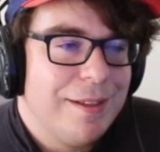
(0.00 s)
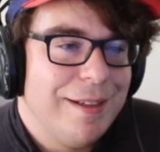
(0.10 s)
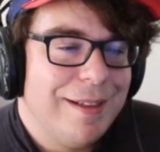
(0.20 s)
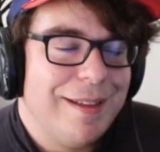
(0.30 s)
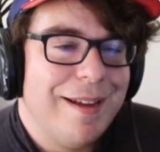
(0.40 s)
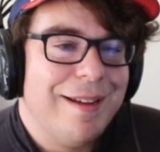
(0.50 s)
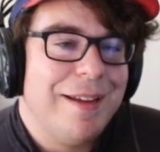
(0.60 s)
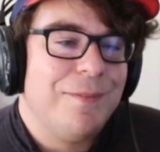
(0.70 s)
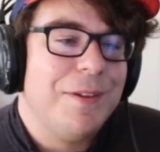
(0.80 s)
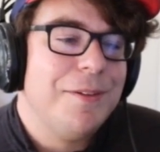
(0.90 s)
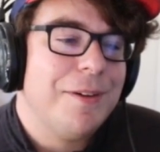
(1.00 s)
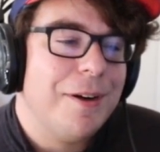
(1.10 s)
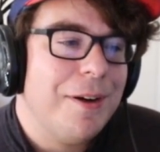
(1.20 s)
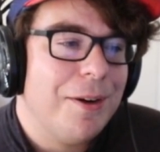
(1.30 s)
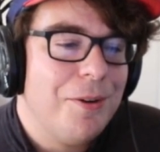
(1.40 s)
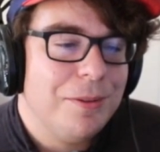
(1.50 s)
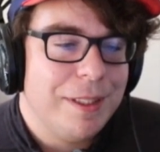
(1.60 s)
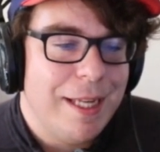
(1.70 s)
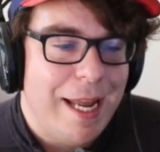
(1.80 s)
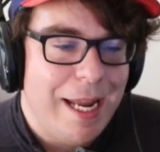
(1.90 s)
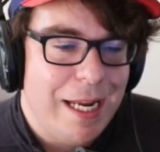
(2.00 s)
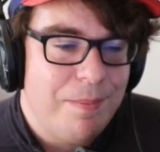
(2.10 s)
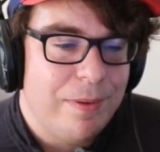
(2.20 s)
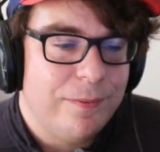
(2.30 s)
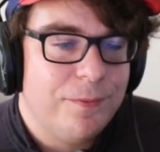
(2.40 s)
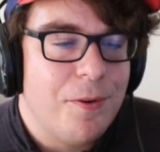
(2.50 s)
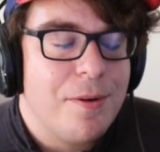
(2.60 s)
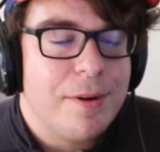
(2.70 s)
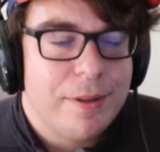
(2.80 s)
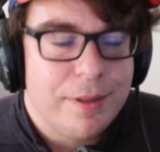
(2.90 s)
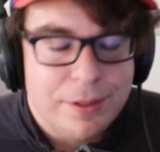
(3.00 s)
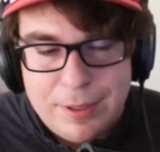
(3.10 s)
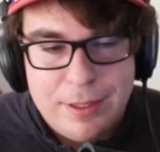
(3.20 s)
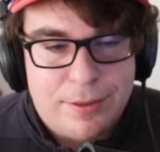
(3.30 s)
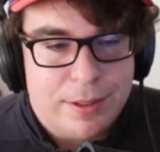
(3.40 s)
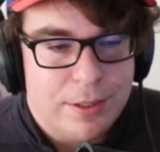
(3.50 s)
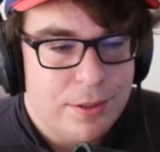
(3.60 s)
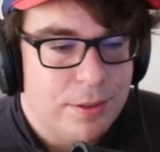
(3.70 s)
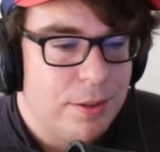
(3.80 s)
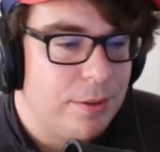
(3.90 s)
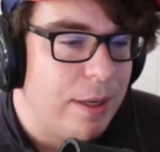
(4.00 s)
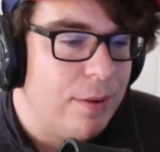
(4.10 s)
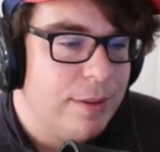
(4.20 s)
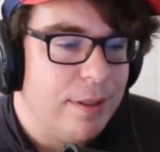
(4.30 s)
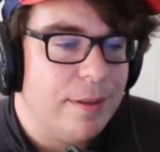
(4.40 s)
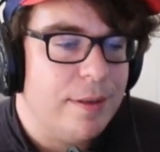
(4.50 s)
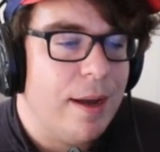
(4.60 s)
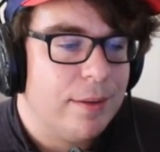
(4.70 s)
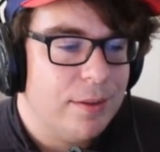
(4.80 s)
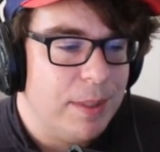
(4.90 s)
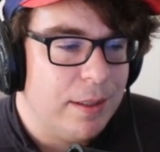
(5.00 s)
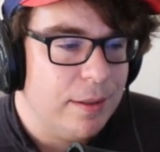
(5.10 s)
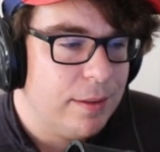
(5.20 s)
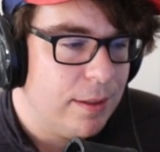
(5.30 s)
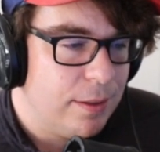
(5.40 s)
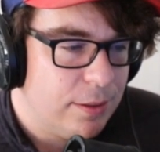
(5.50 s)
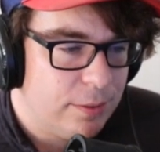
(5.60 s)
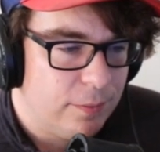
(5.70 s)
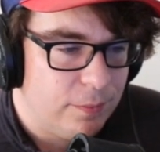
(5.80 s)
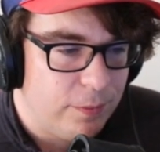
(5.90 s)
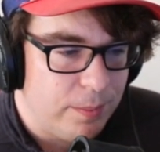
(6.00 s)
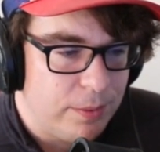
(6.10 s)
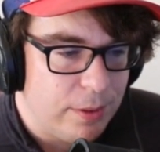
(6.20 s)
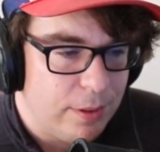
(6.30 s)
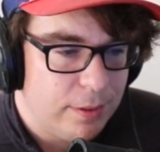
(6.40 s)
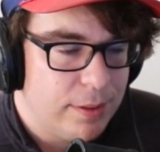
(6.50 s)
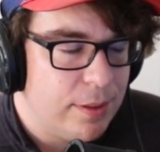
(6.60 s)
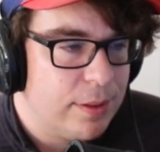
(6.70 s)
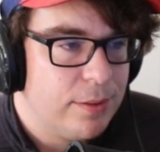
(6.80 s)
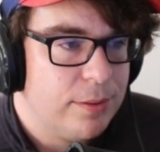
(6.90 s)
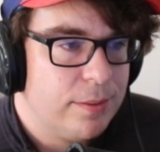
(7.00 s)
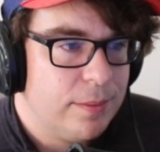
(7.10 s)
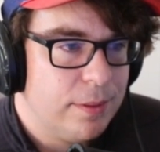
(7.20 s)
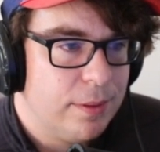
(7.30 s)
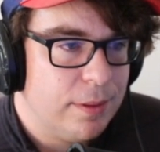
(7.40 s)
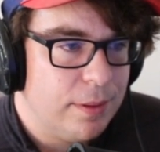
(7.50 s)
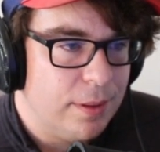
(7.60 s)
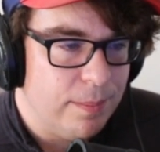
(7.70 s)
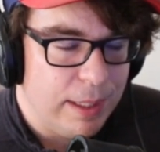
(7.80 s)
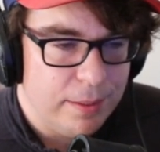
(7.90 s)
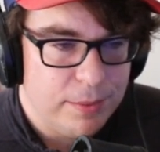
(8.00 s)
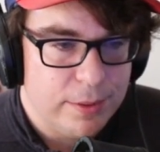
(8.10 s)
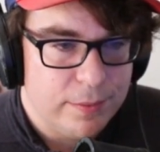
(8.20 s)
Yeah, if you are not holding A before the screen transitions, you're guaranteed not to make it. That is from Dark Terex, the man himself.